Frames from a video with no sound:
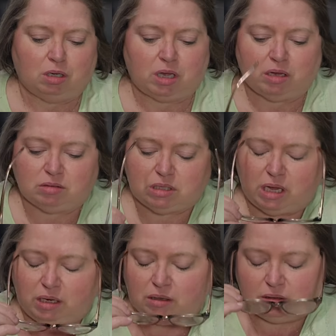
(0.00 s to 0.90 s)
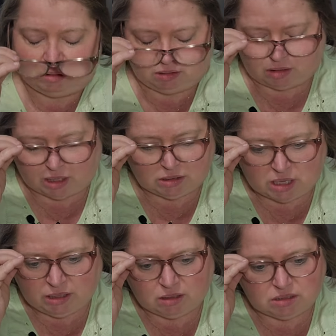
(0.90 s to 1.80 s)
goes, and they
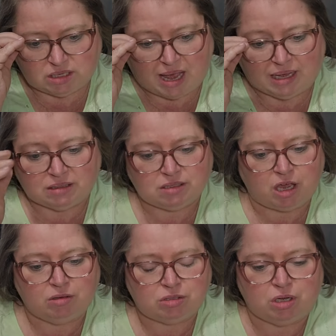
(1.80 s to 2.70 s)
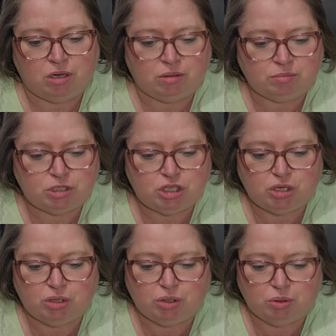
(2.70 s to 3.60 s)
say the size goes up
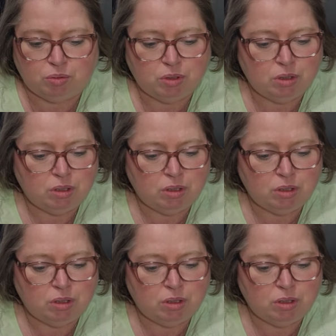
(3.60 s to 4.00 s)
to